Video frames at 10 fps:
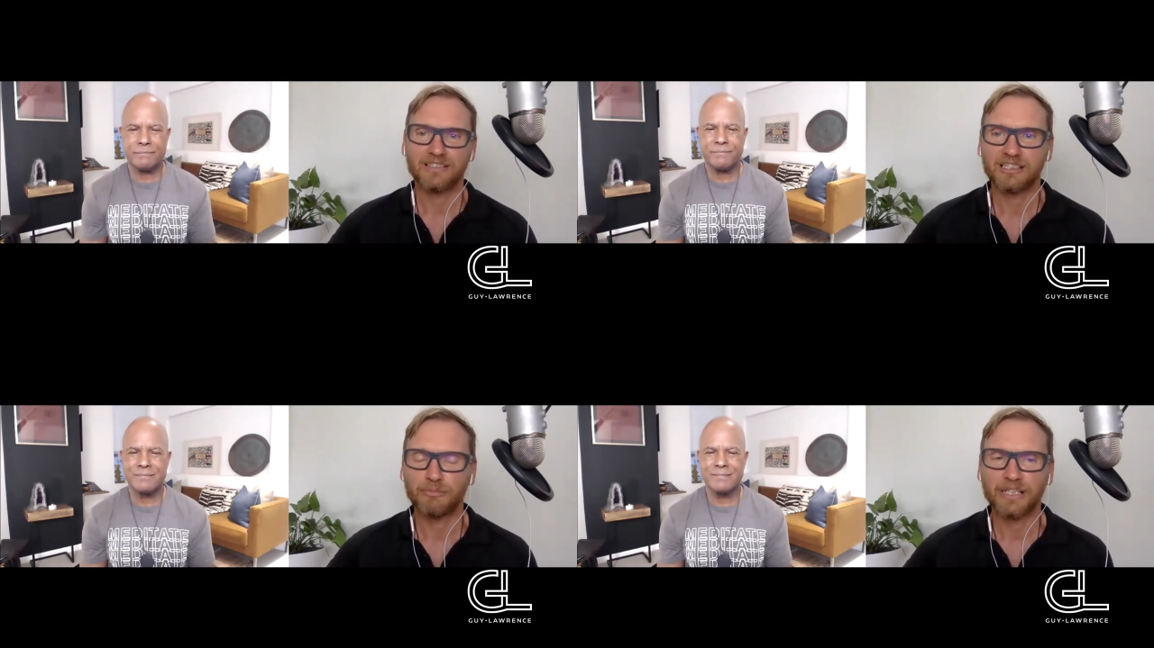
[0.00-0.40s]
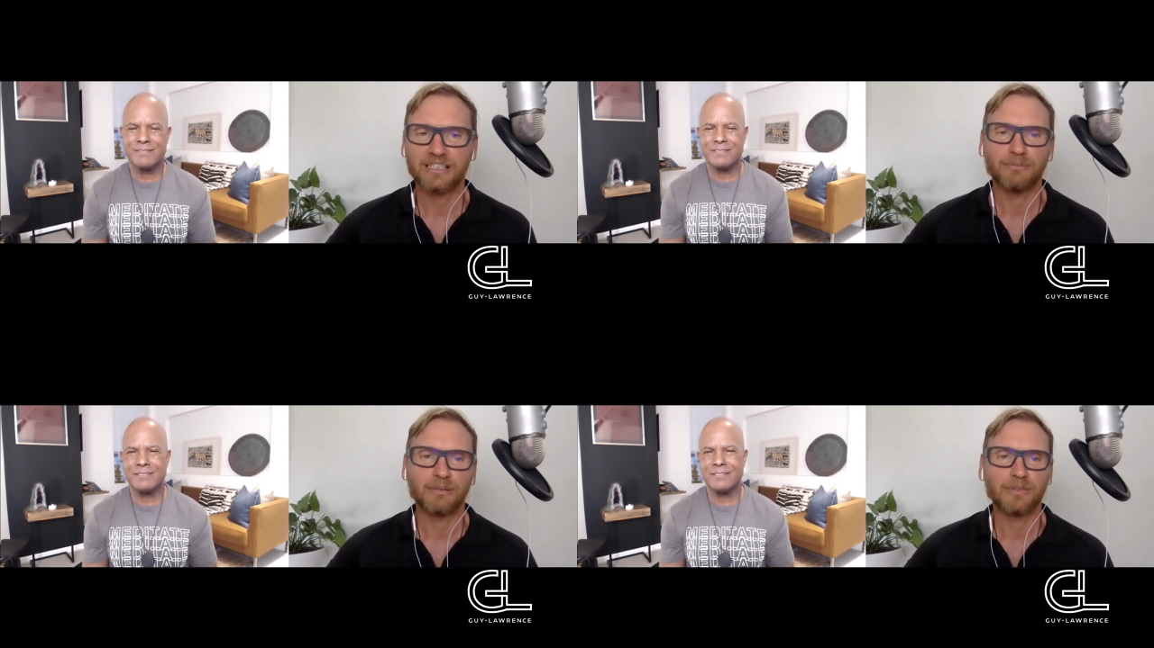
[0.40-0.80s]
Speaker 1: to
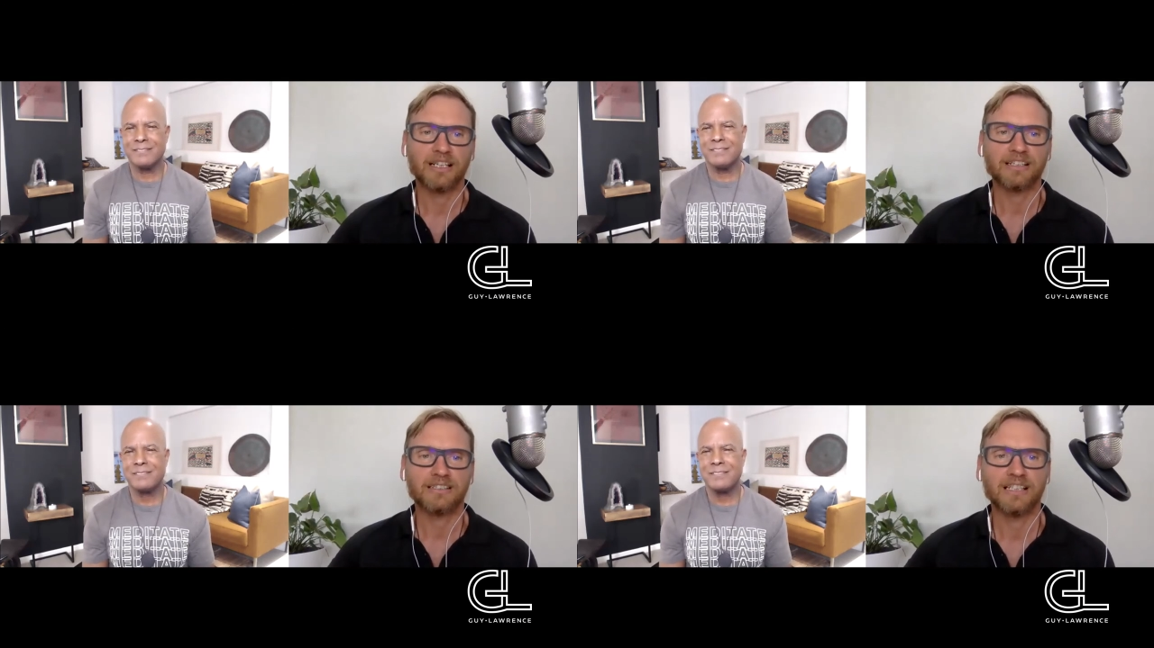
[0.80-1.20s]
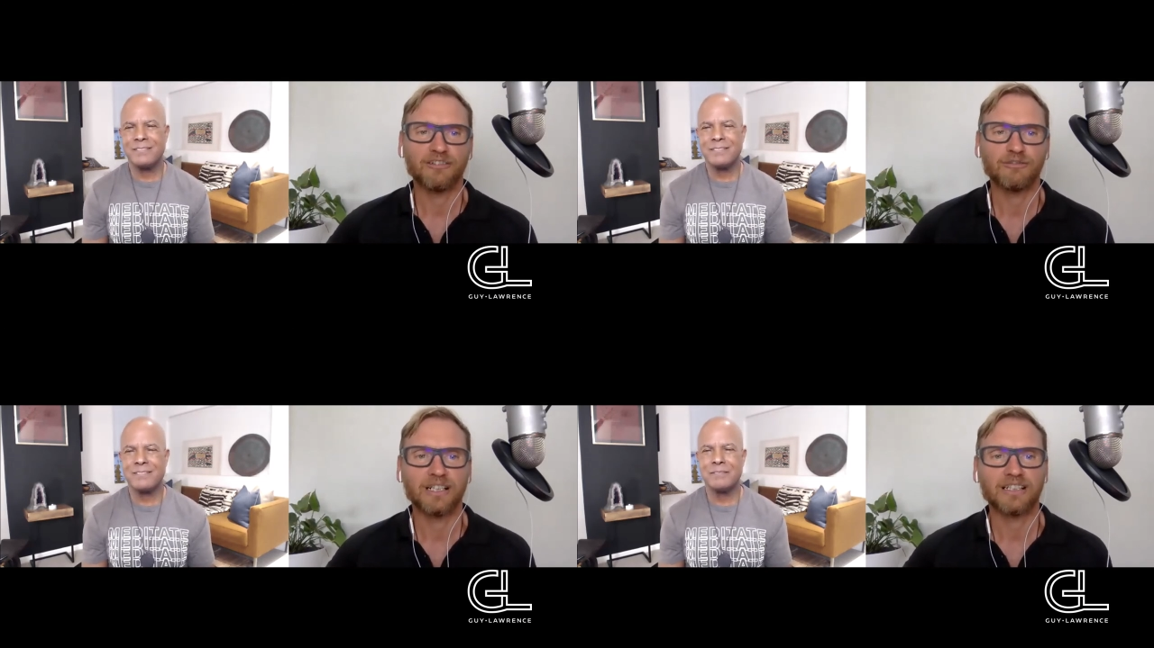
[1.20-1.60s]
speak to people like
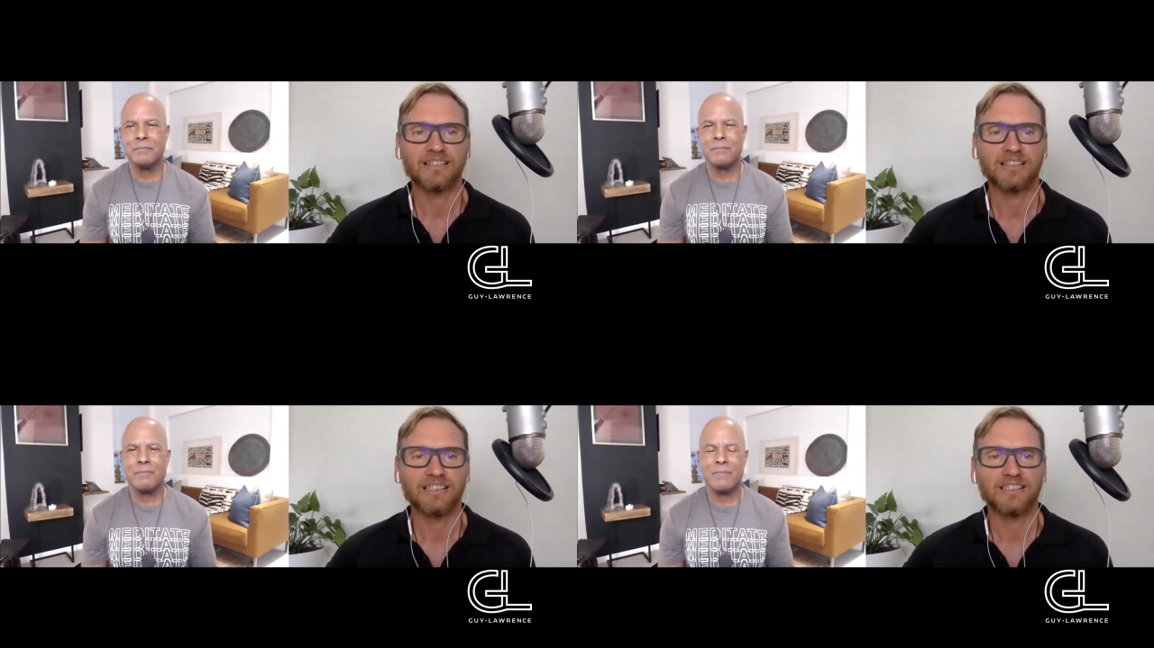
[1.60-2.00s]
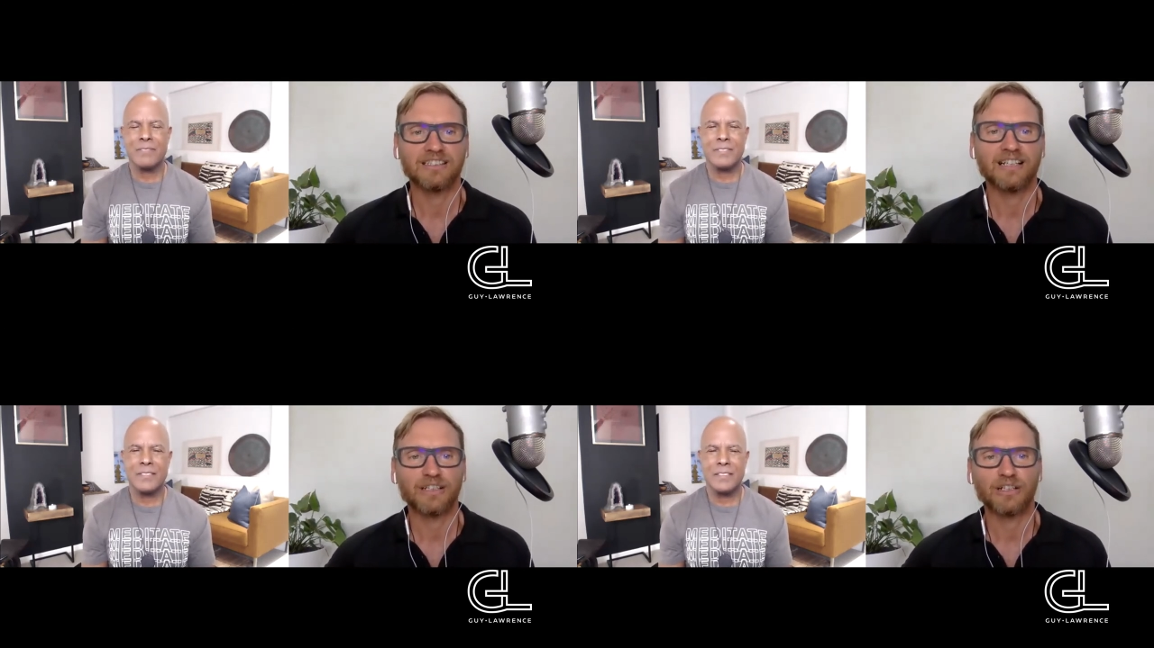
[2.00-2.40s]
yourself, Michael, and
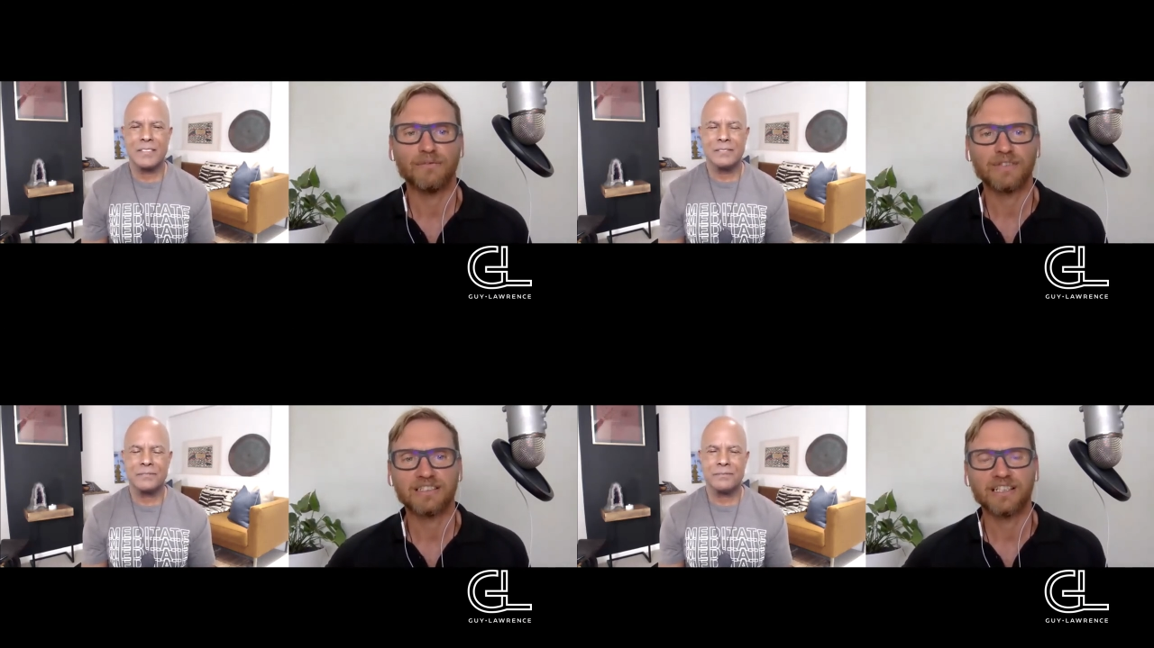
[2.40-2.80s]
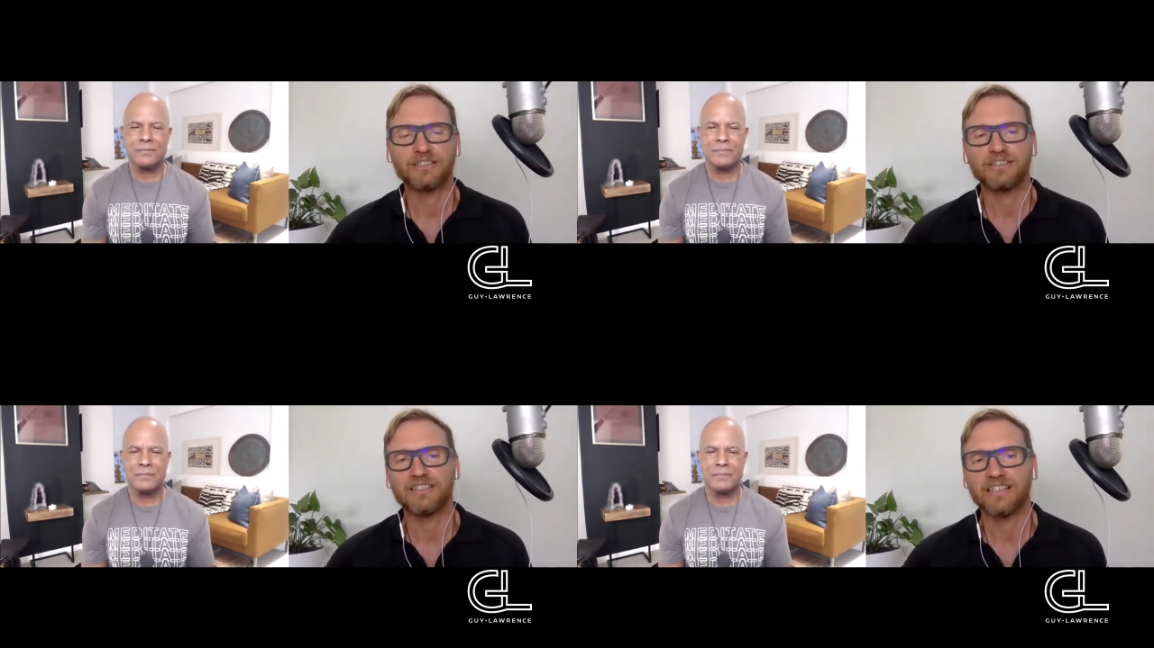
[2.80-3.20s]
just have a
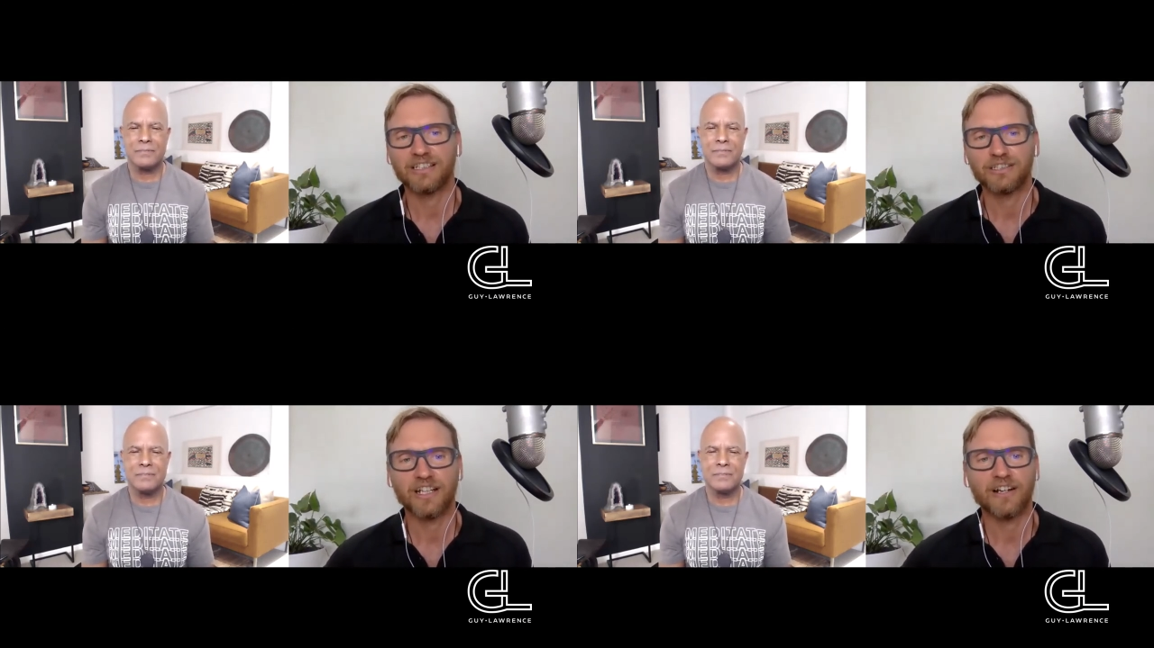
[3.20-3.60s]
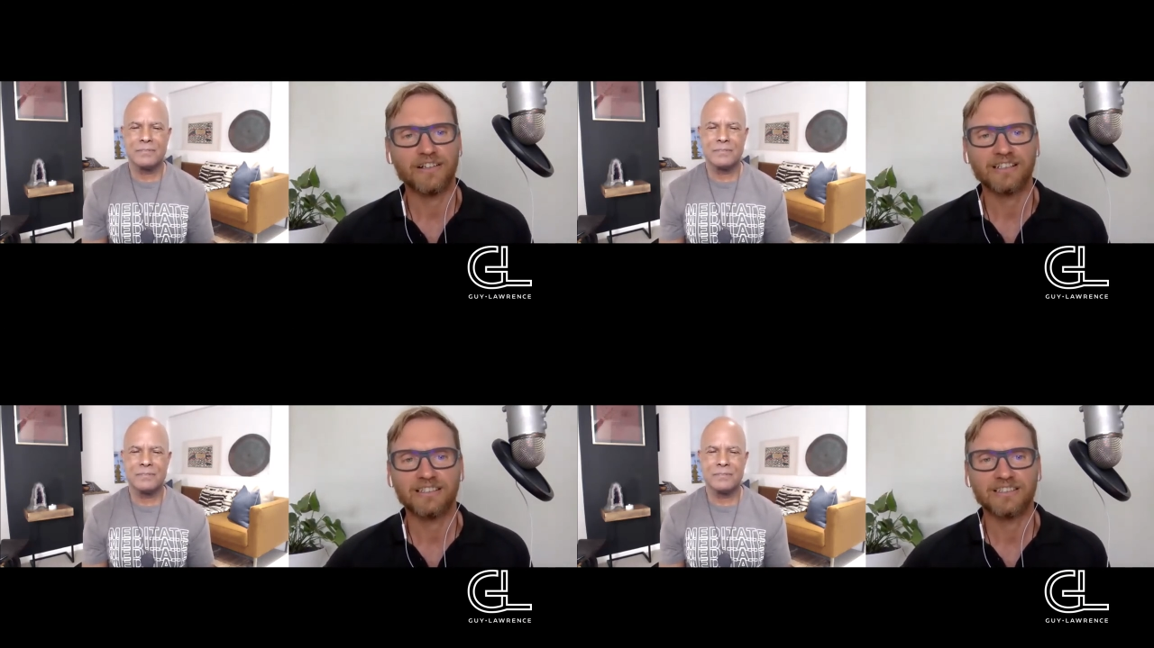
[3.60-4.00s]
conversation and then share it.